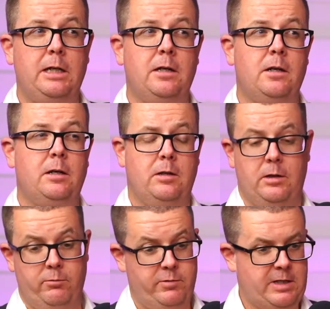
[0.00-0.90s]
in,
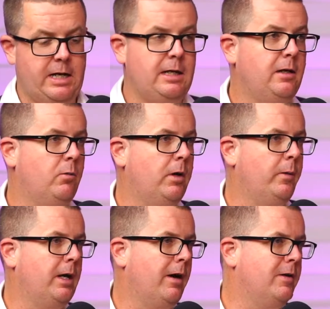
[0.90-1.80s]
say, here where
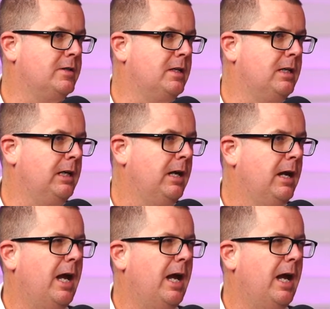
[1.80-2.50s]
we are in Sydney.